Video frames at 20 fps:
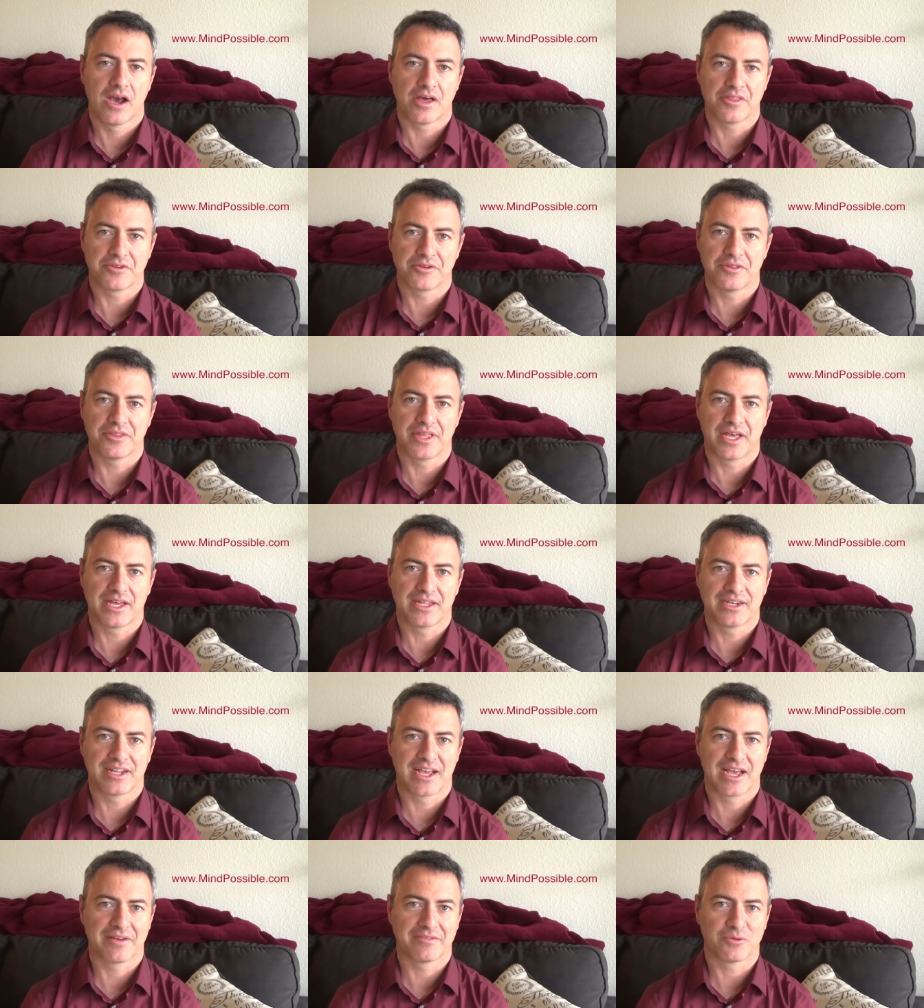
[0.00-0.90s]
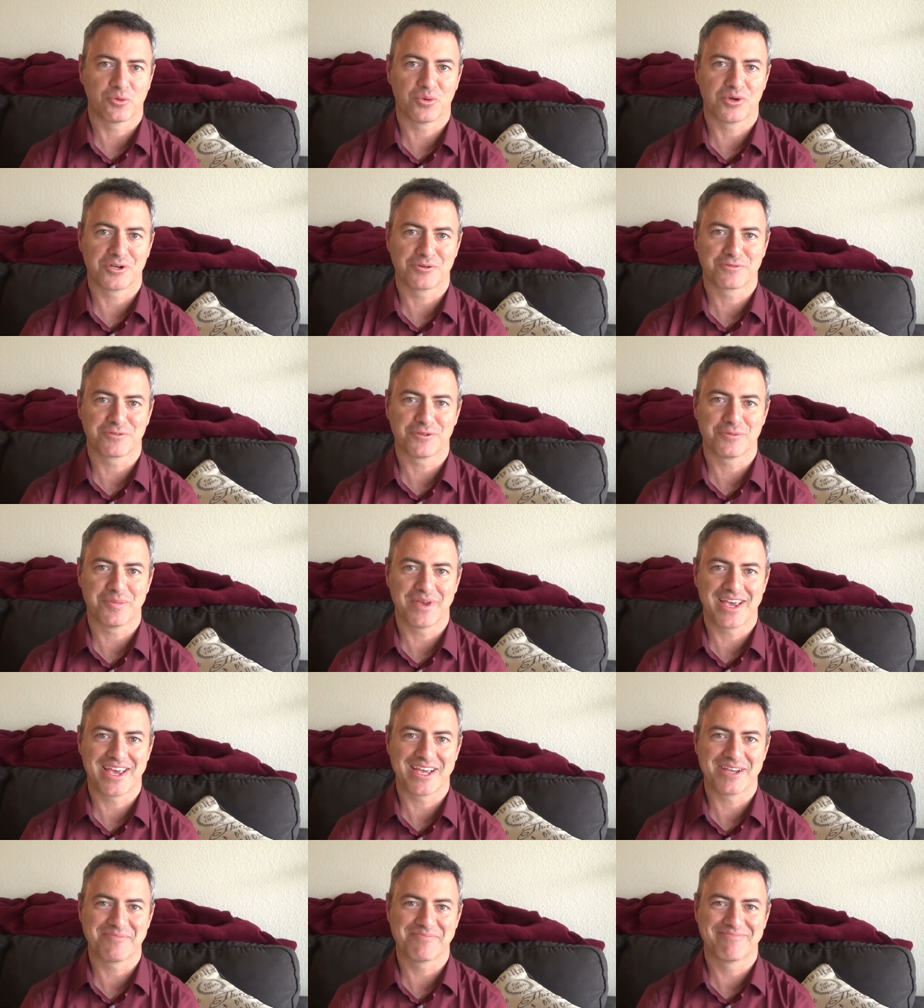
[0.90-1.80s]
Other than that, have a wonderful
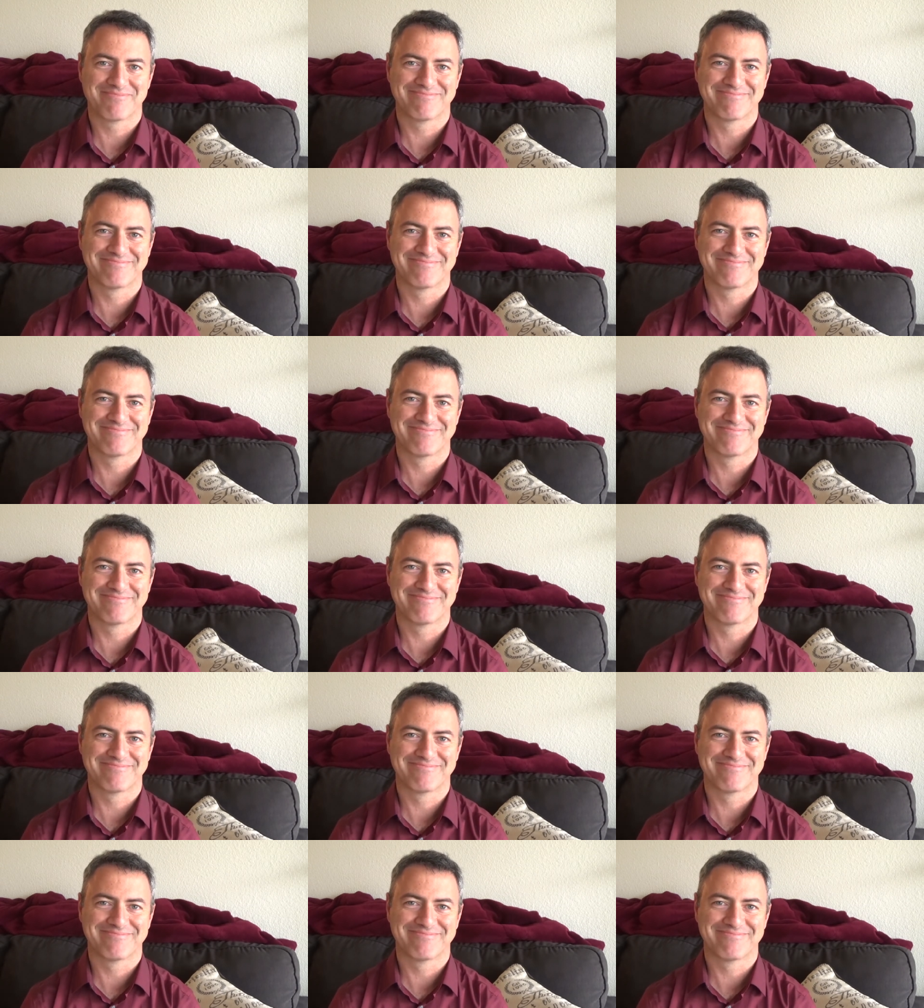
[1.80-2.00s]
May.